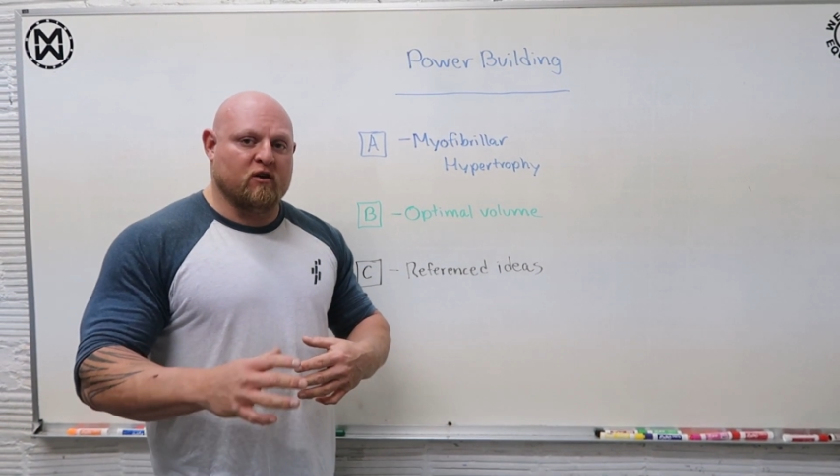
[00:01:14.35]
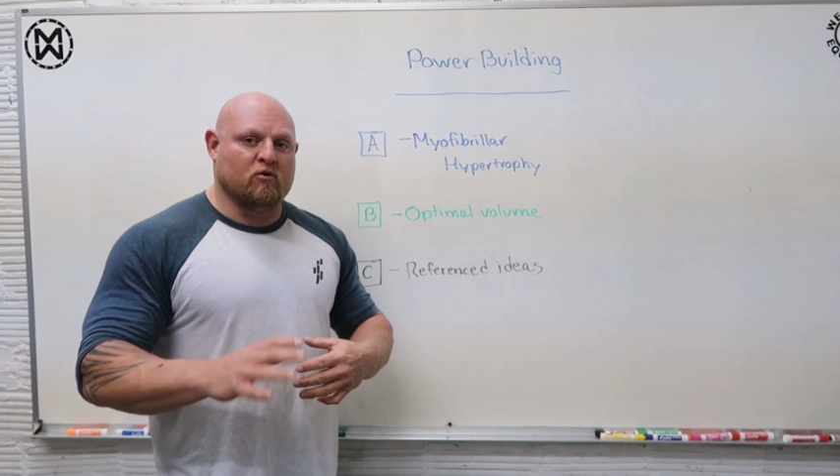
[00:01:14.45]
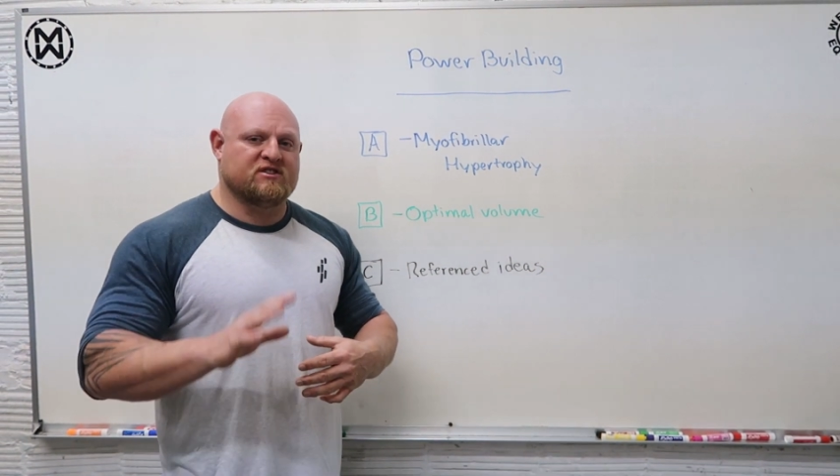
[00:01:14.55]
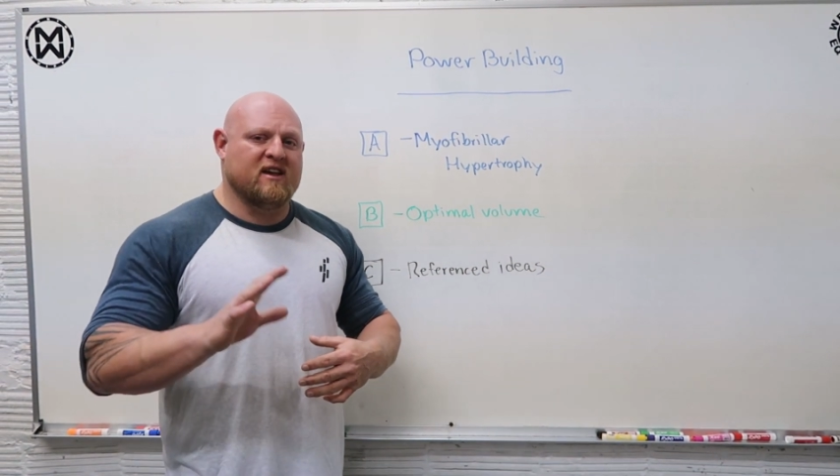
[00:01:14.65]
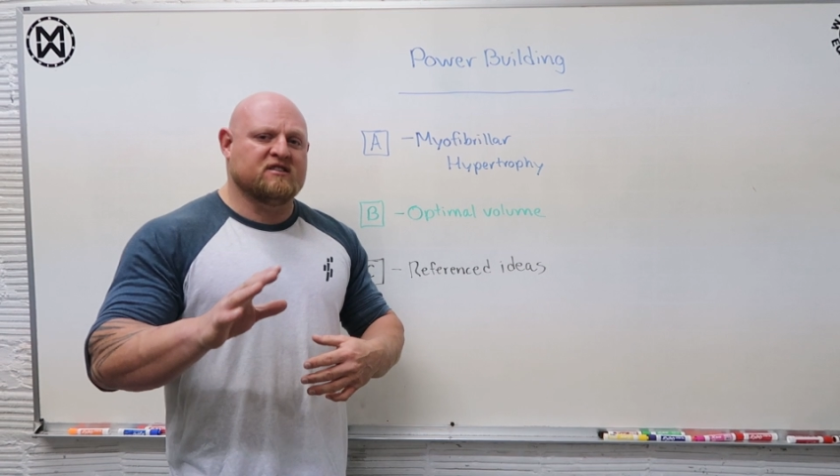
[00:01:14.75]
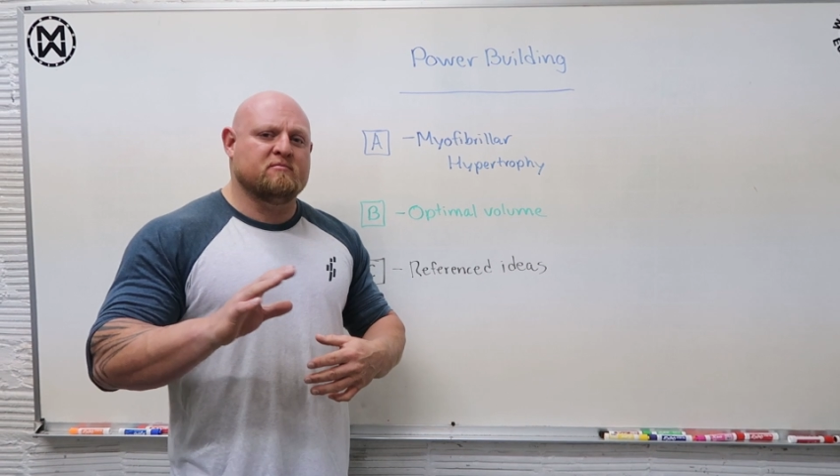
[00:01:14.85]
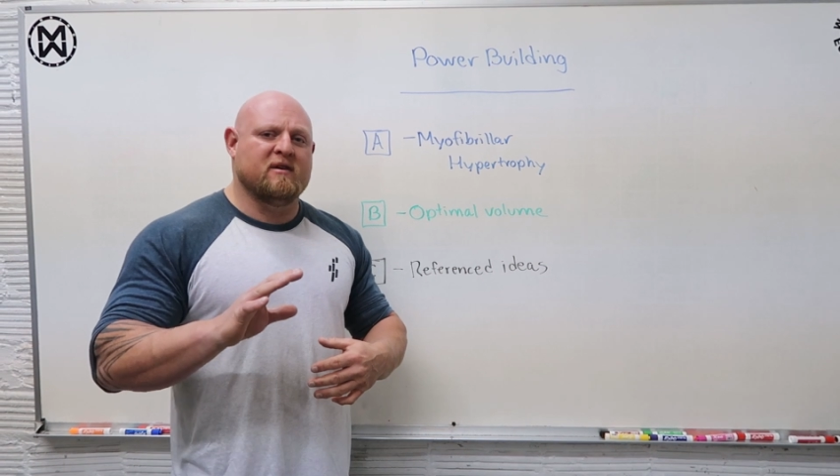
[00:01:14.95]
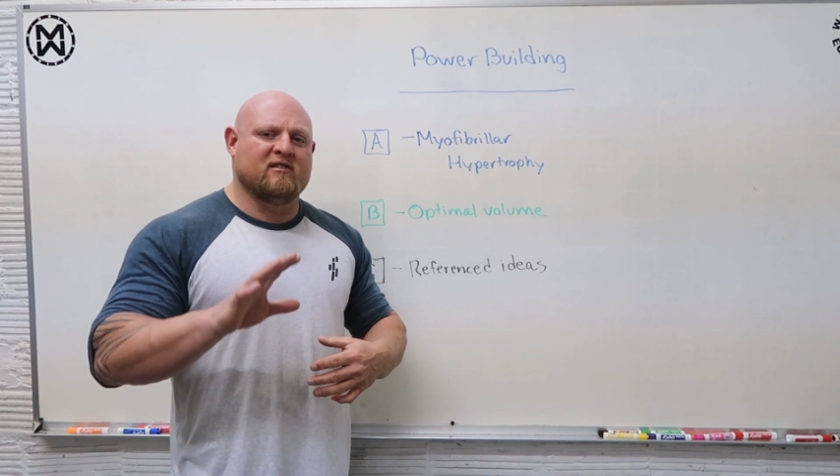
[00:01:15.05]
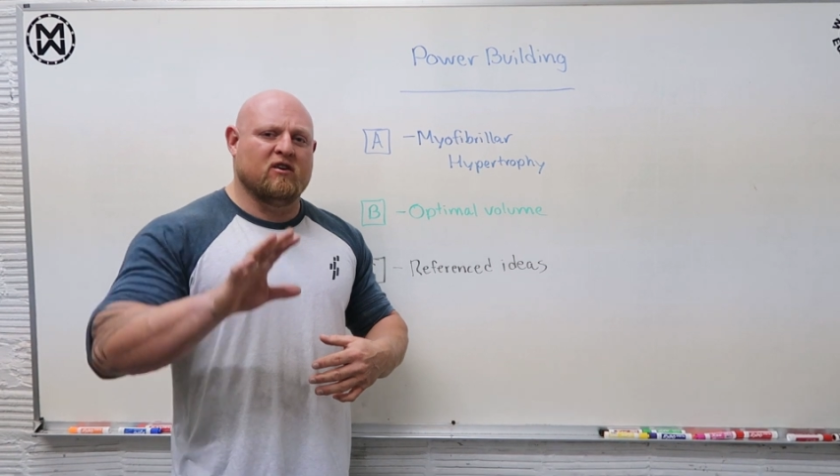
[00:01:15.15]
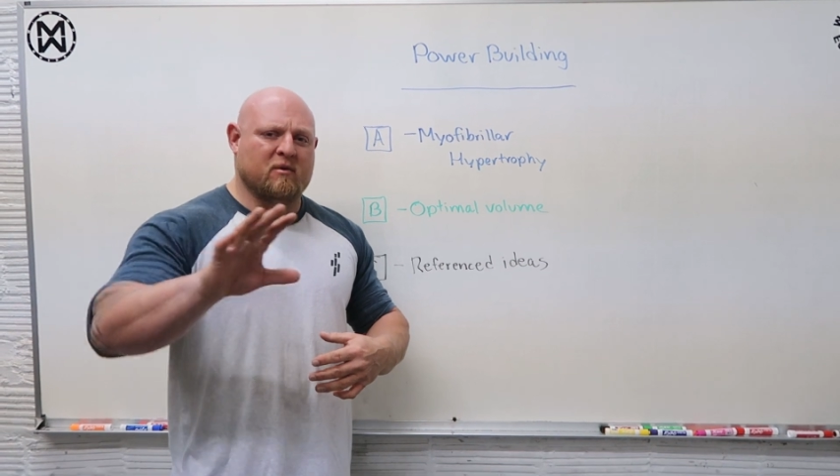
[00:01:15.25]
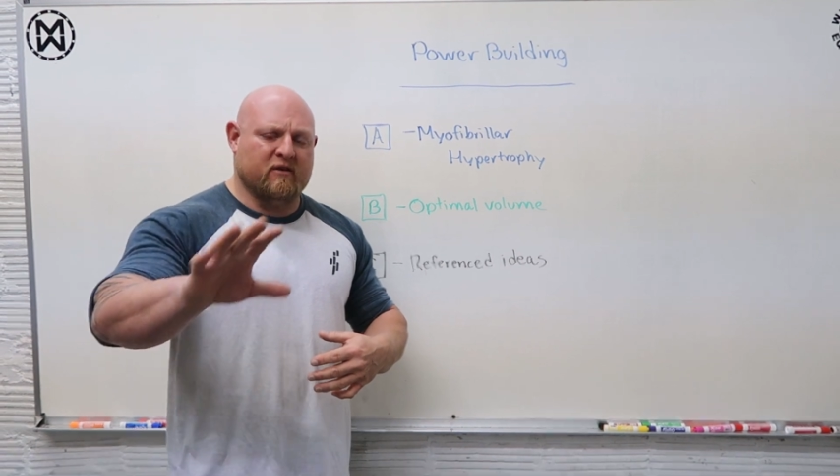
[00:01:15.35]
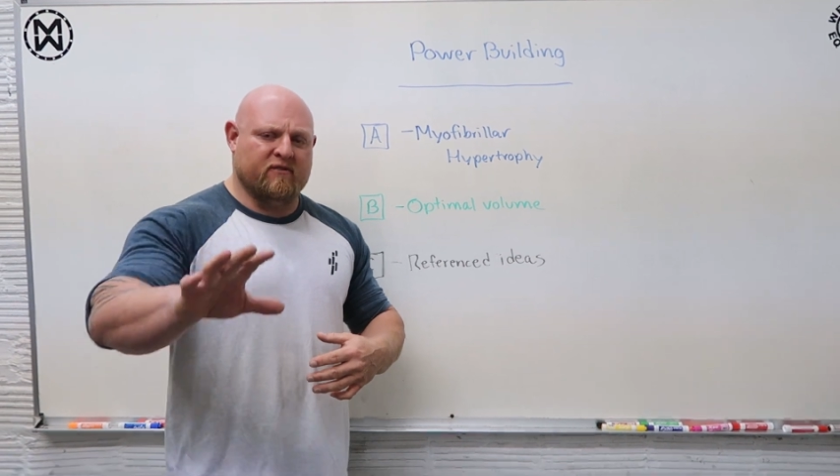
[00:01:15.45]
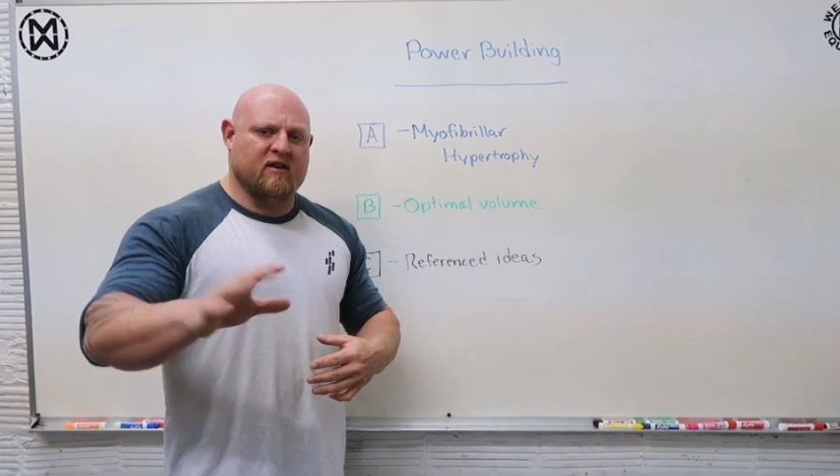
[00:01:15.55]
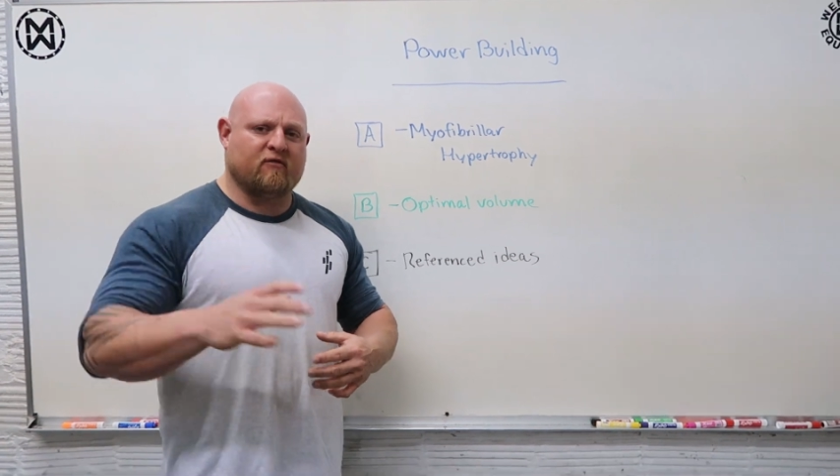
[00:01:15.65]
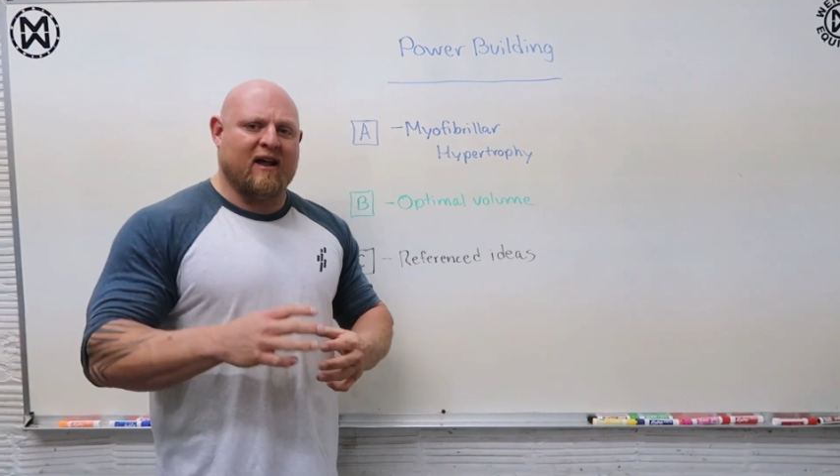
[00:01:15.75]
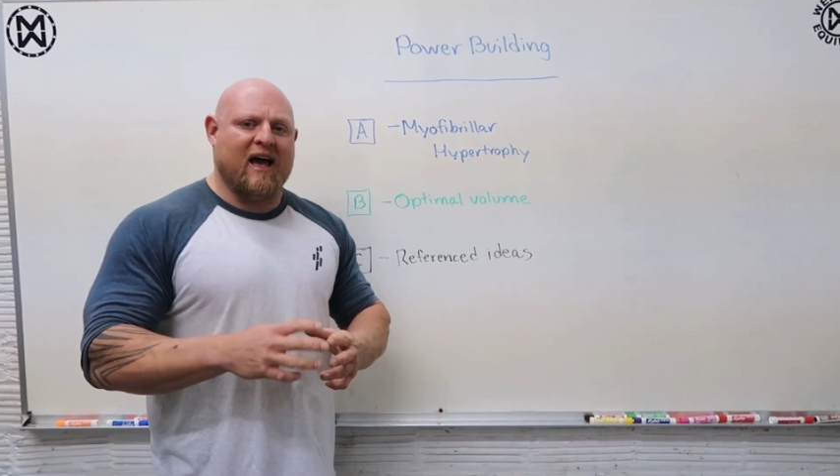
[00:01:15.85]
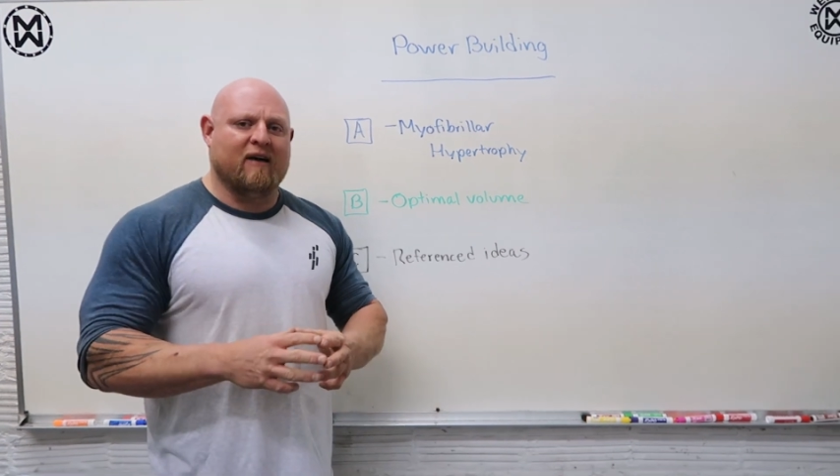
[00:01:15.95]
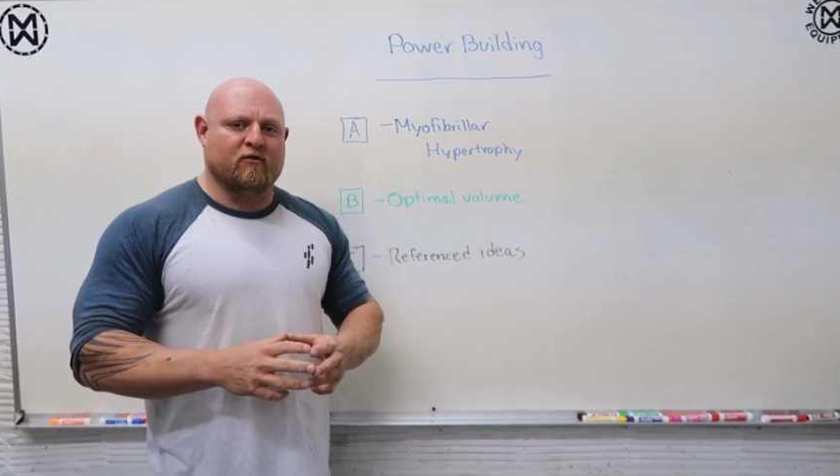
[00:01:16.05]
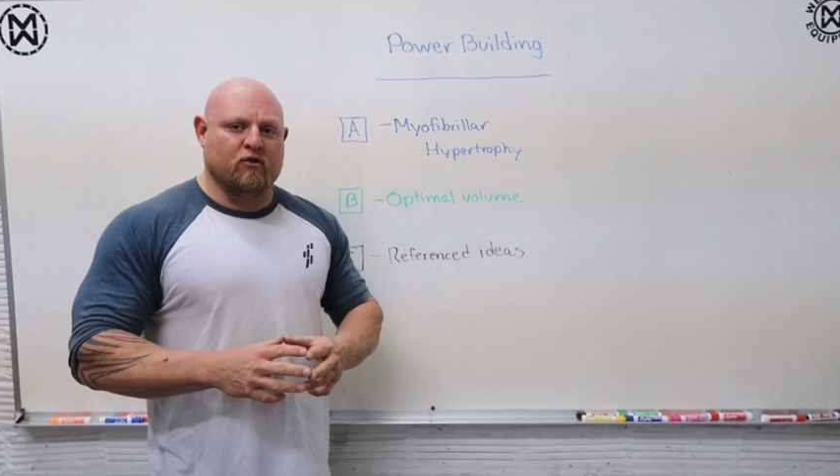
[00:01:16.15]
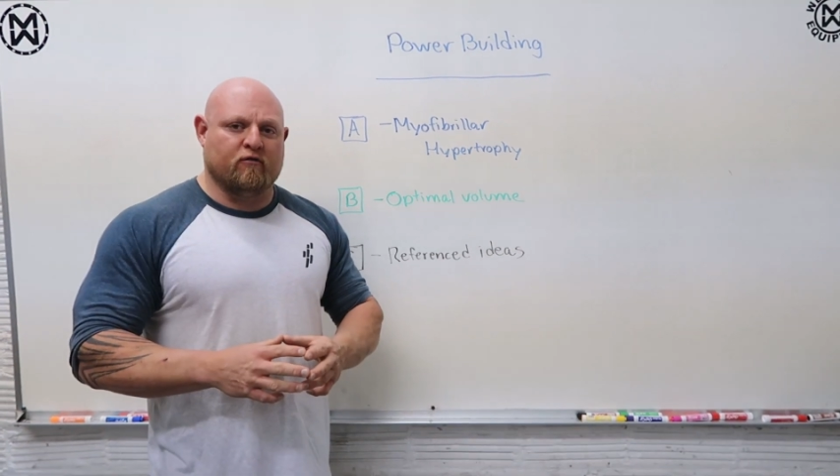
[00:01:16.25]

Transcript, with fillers: which tends to be a little bit of a different avenue